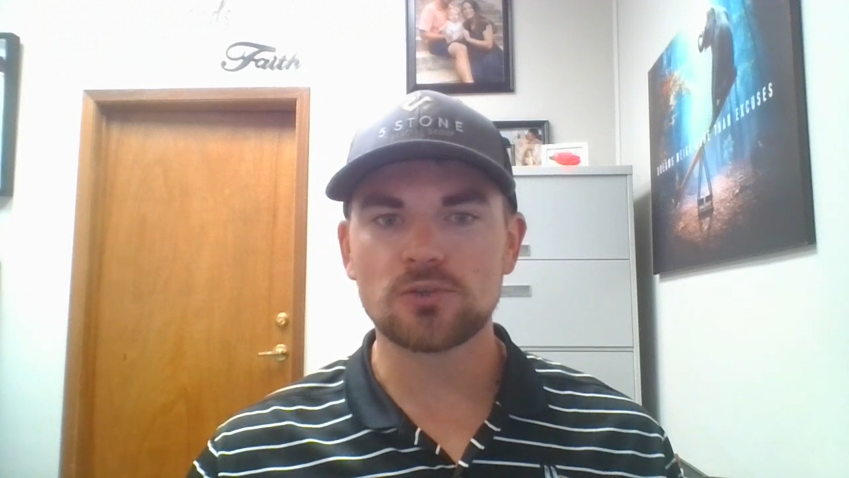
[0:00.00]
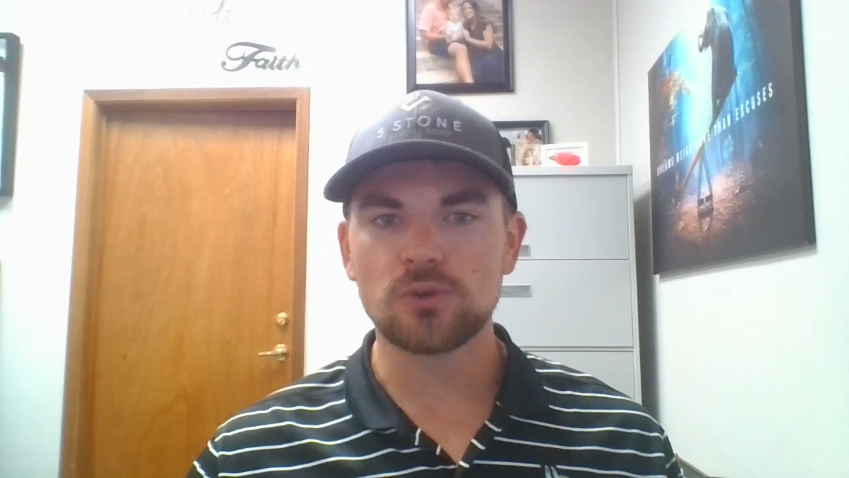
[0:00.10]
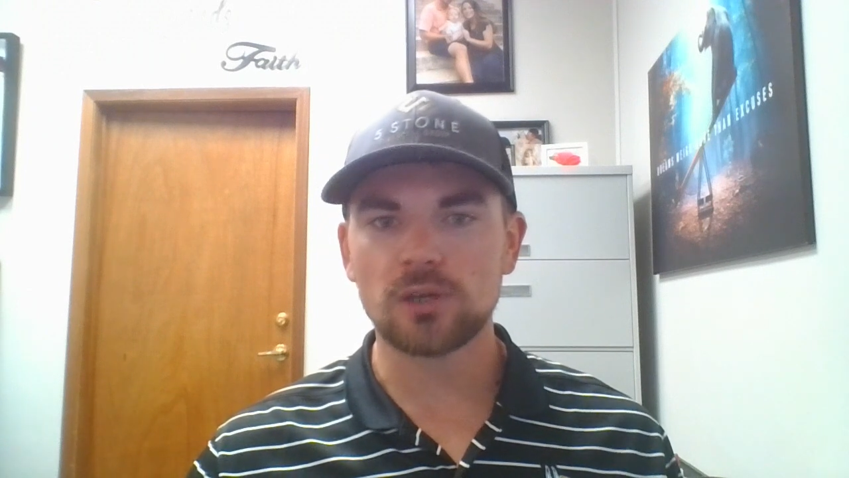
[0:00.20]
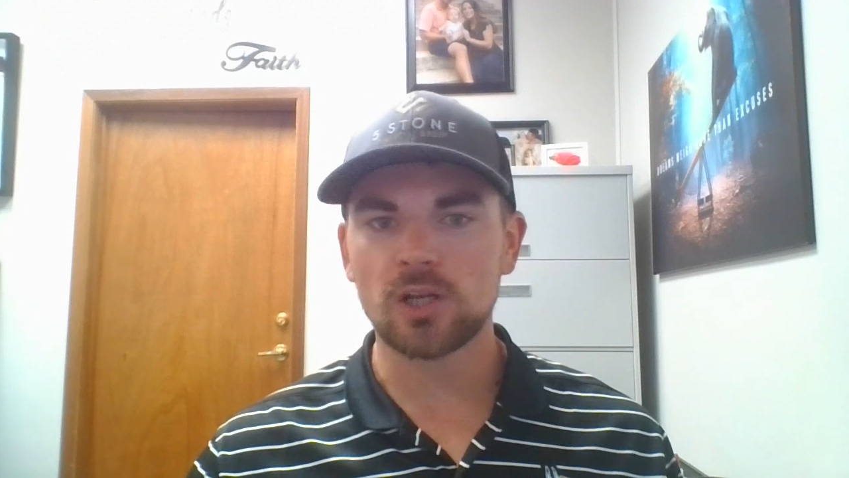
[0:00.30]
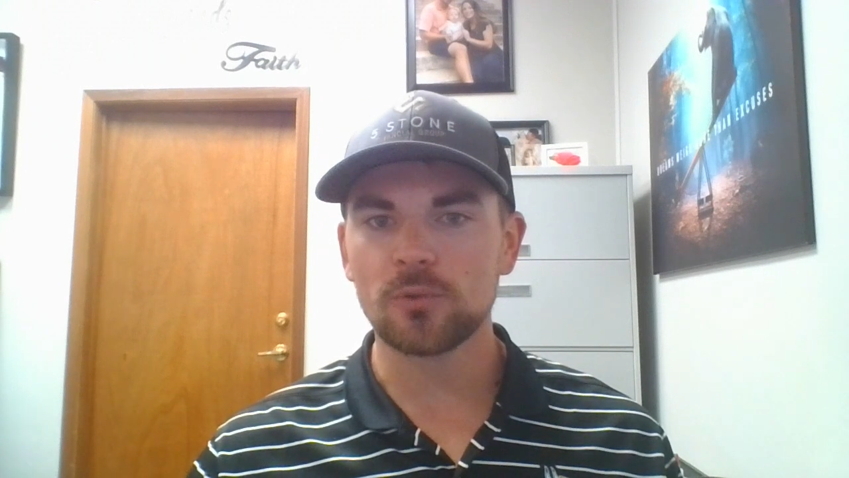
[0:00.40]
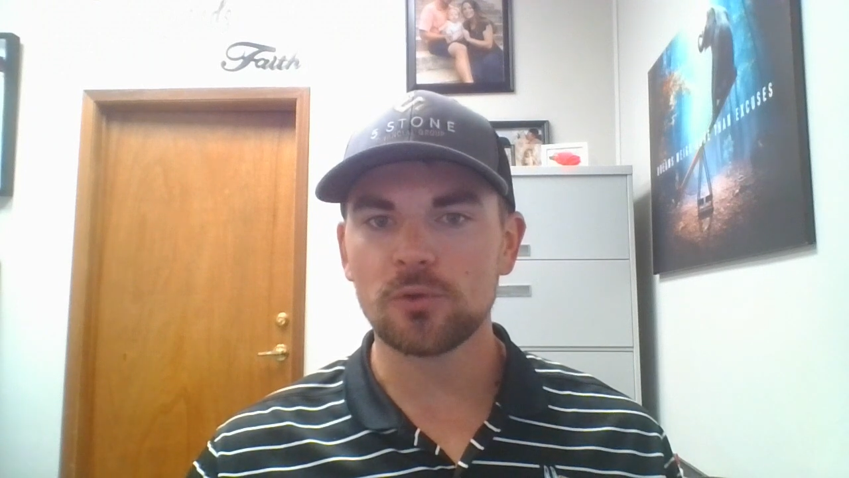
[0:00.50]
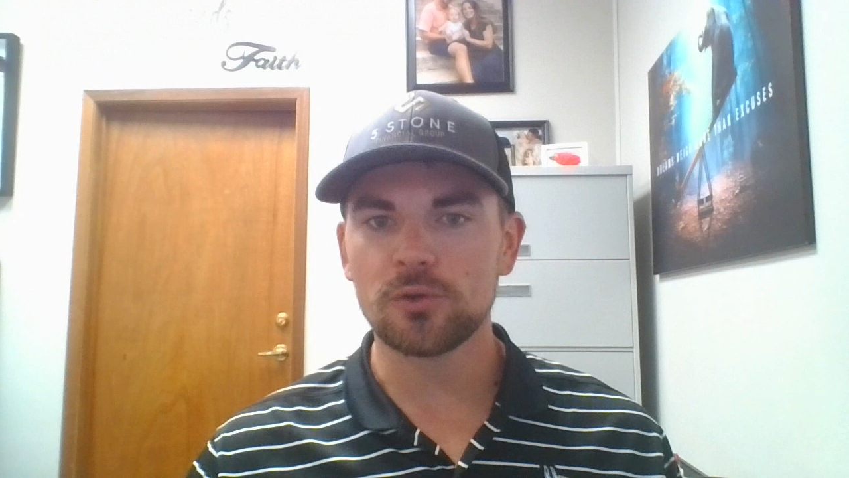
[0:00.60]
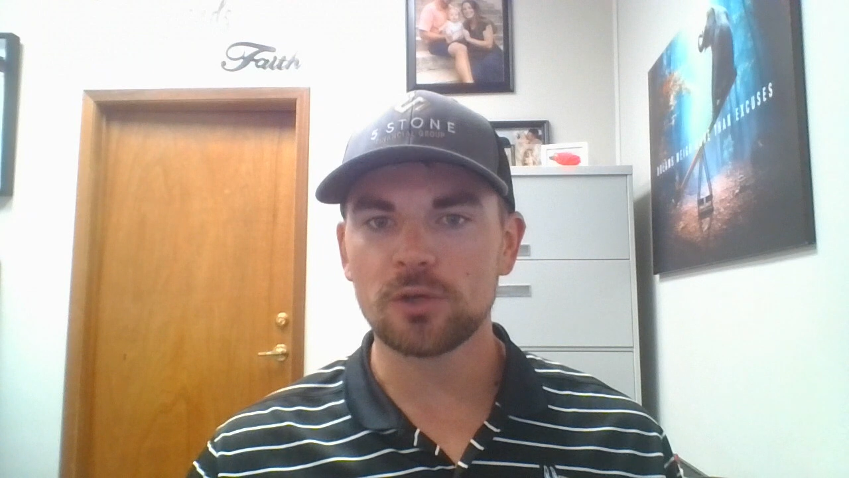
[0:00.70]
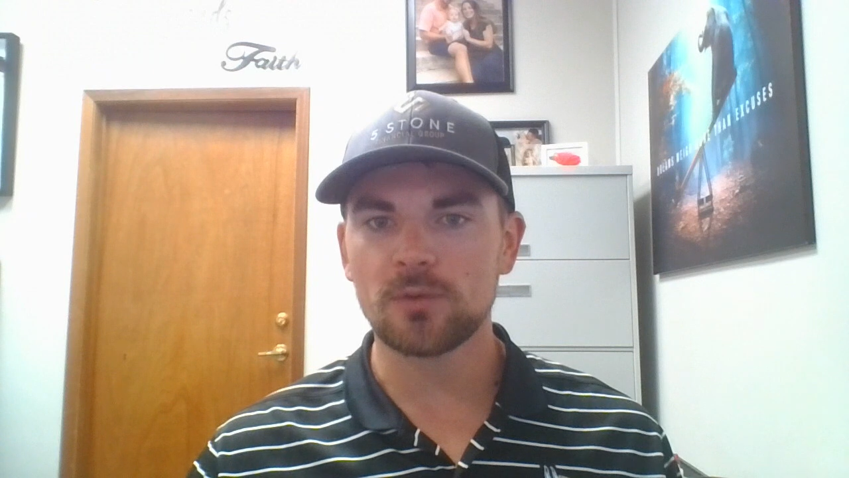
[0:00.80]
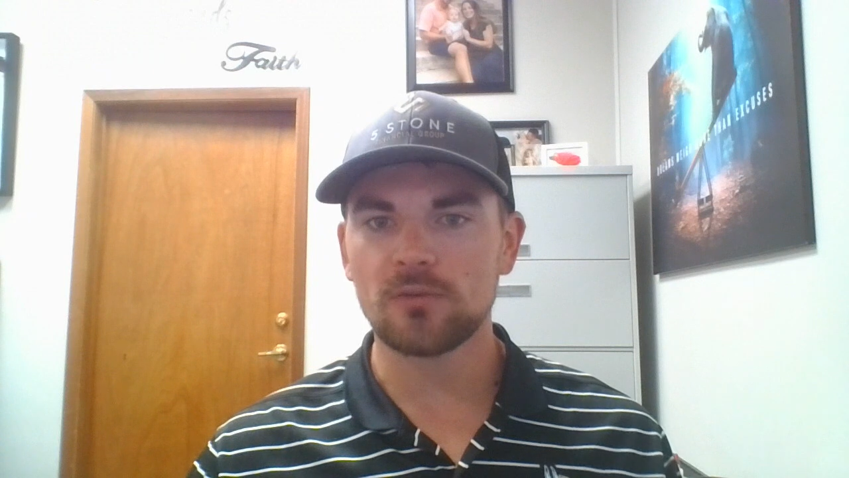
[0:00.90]
who can help you
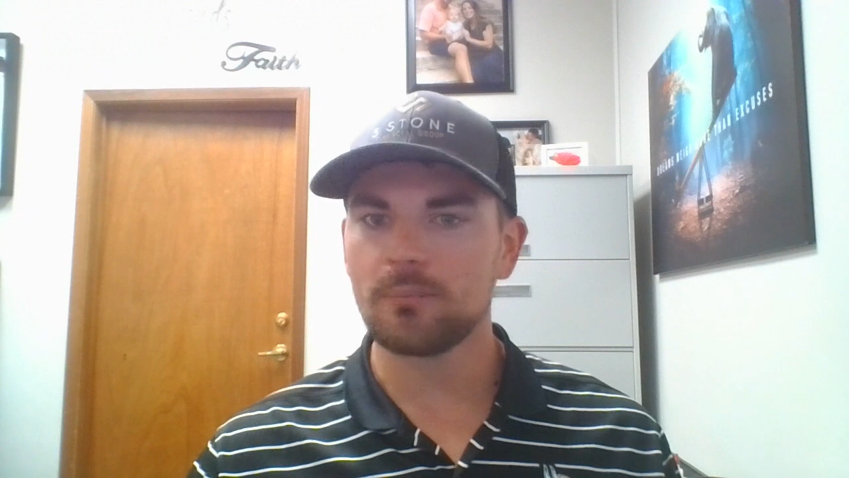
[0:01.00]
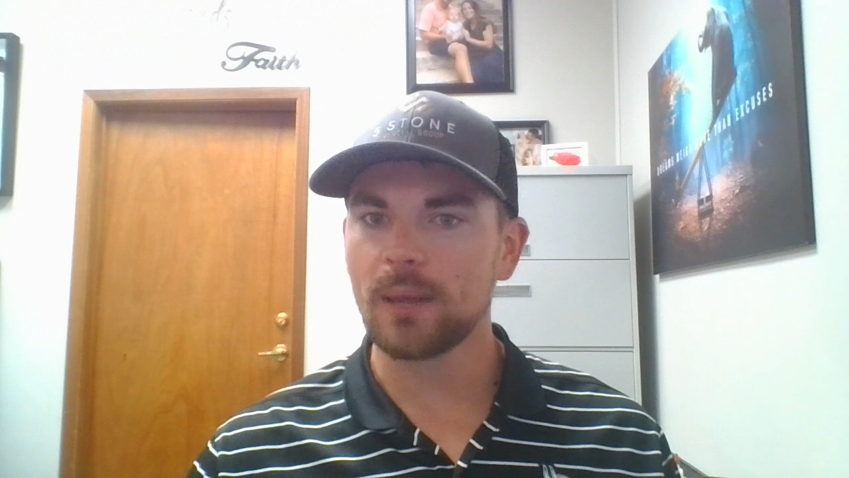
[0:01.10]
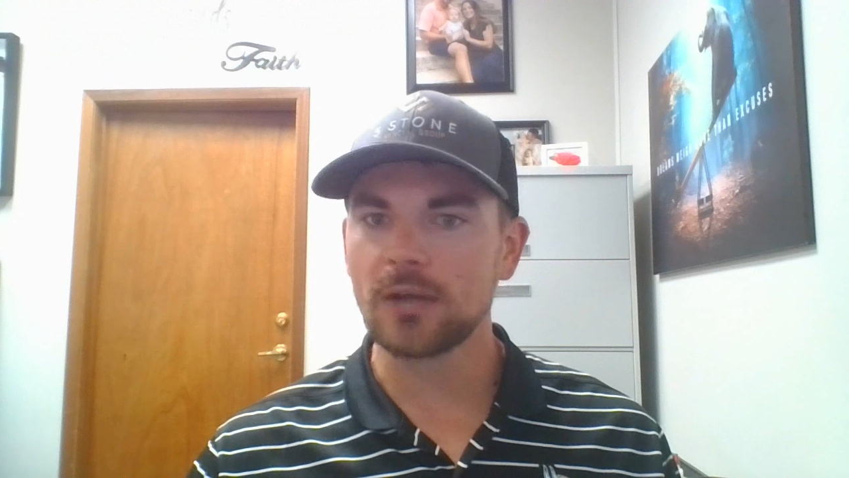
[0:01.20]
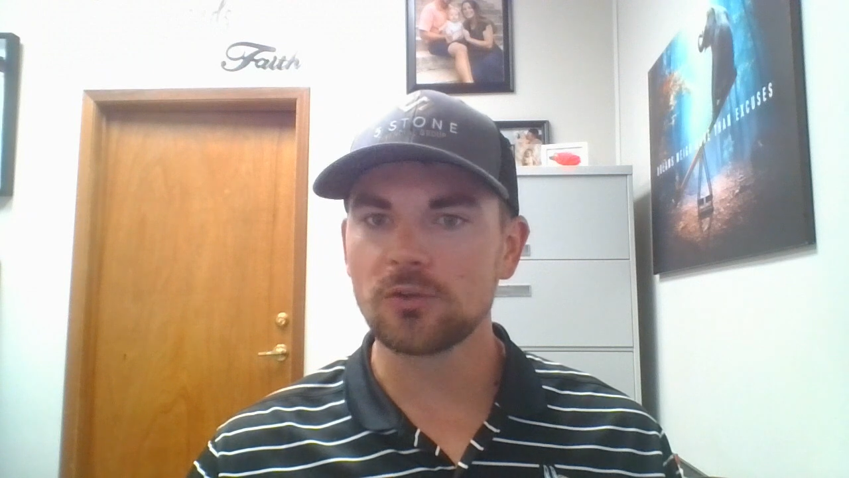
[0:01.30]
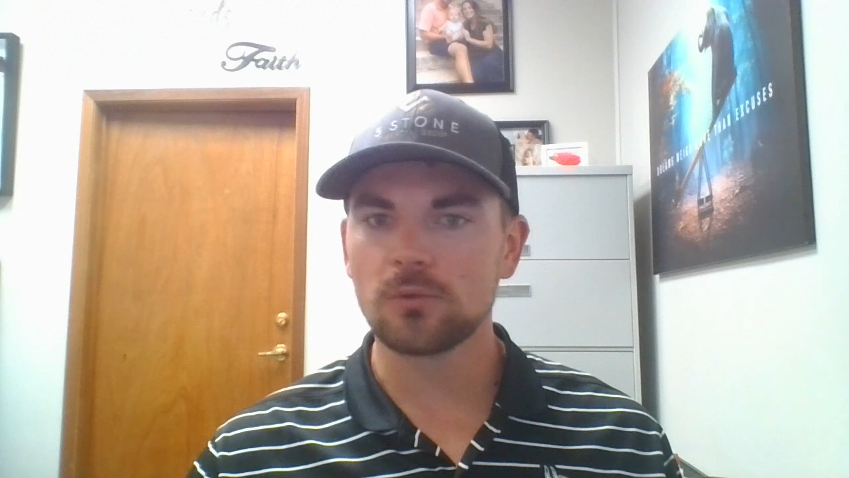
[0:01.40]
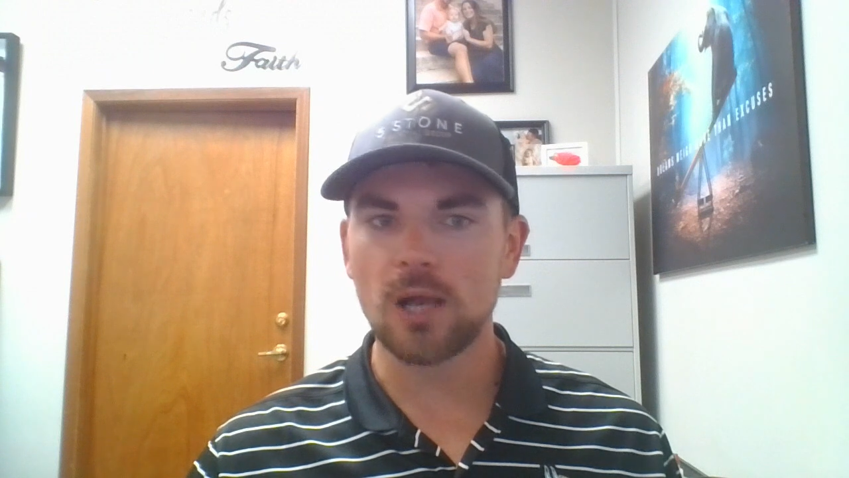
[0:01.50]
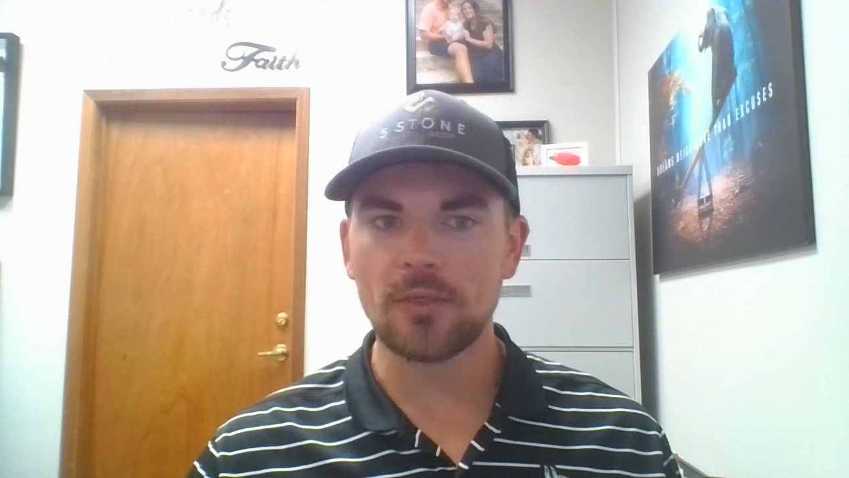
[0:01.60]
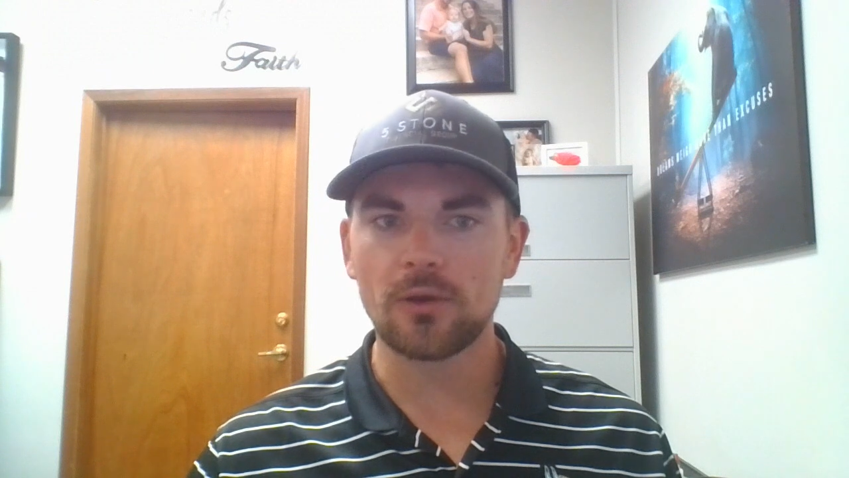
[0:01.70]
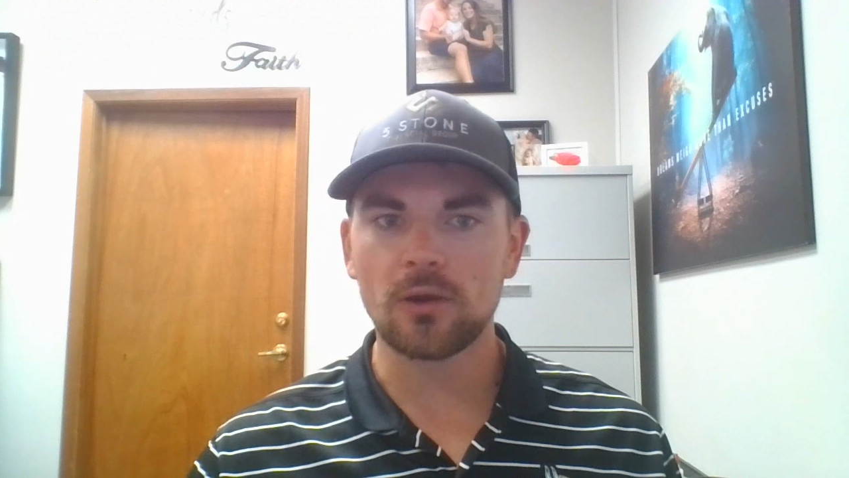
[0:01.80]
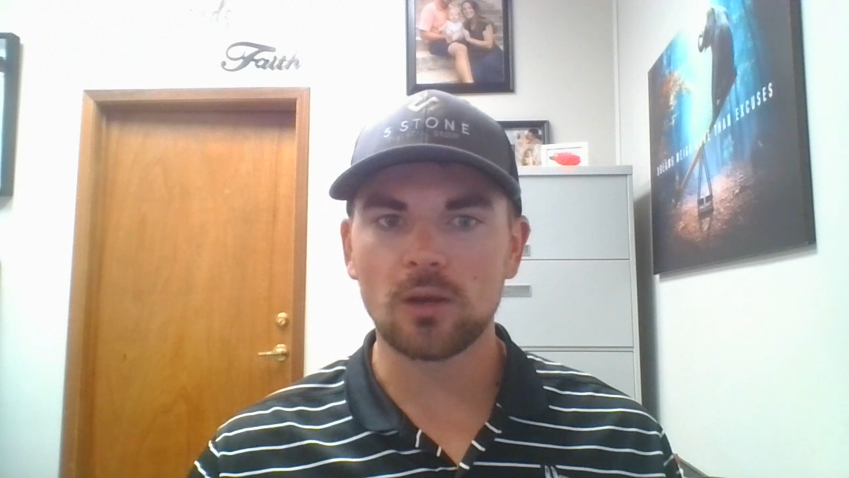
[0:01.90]
determine if a backdoor
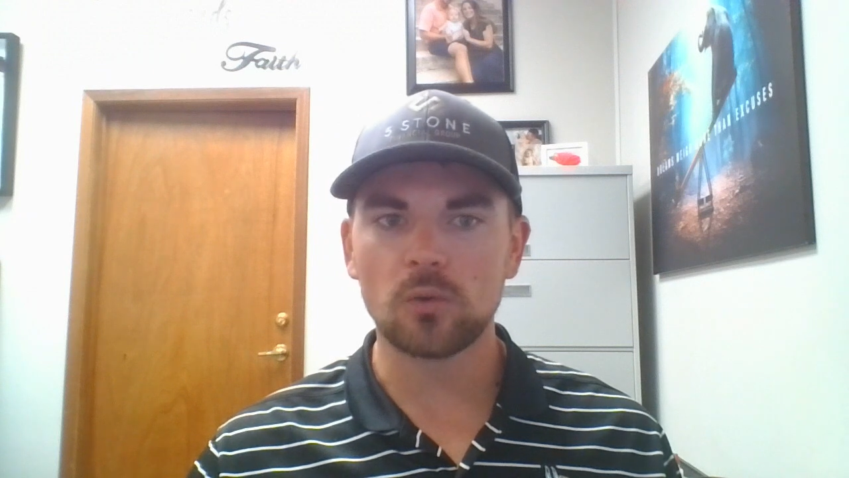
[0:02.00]
Roth IRA